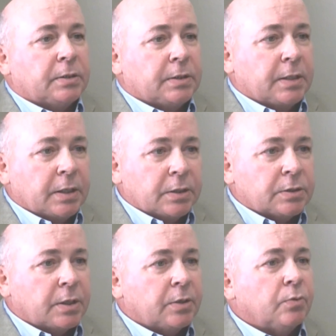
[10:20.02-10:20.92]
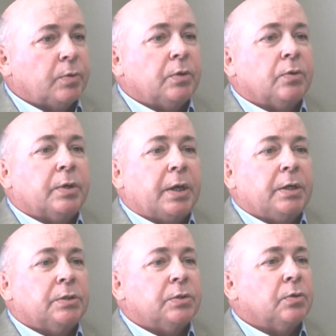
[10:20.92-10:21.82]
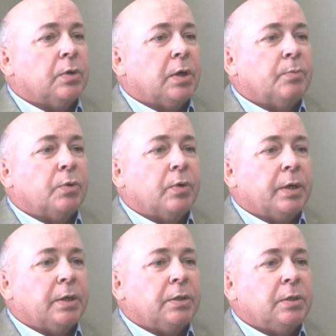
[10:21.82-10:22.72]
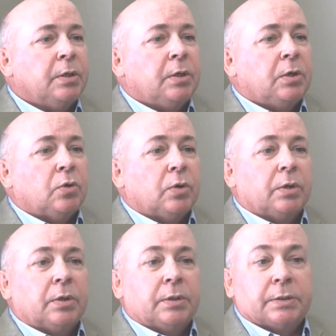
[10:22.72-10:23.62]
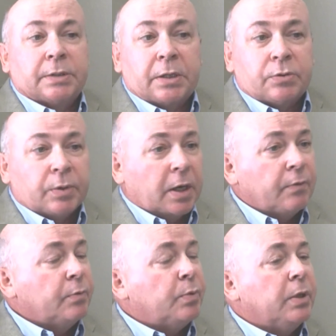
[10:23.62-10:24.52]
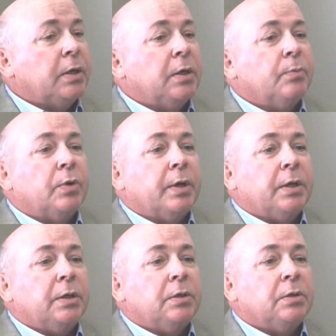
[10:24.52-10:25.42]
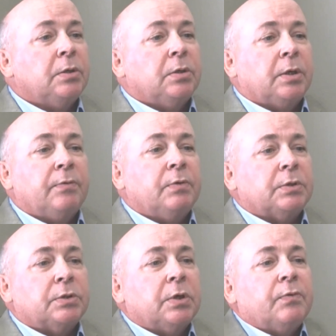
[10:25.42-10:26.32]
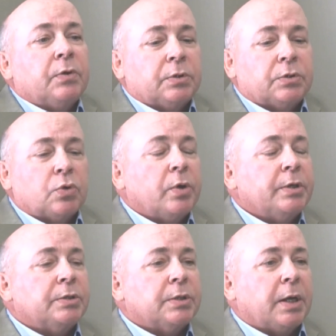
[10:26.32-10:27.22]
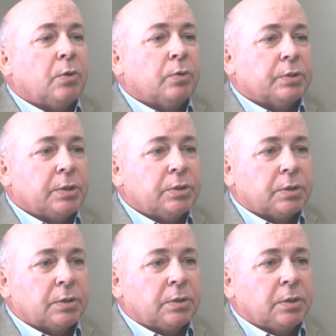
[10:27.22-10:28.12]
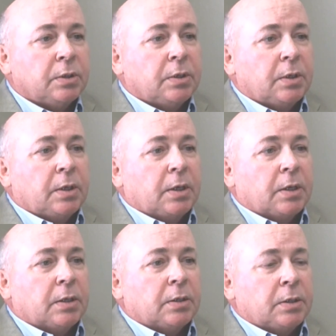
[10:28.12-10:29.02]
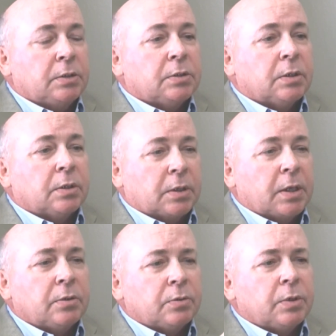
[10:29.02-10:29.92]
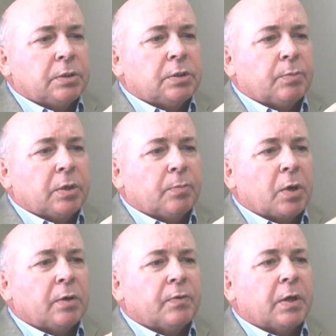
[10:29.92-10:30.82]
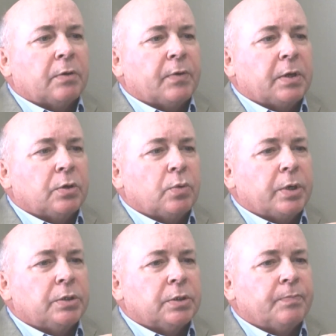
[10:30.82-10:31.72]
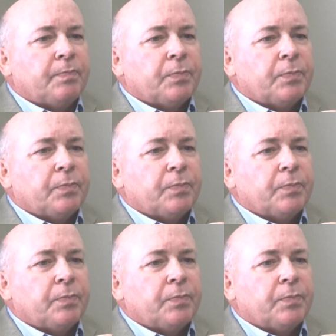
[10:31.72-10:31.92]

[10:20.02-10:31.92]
data center relocation or upgrade, or your disaster recovery plan upgrade, Even the server or storage acquisition cloud needs to be a part of that evaluation.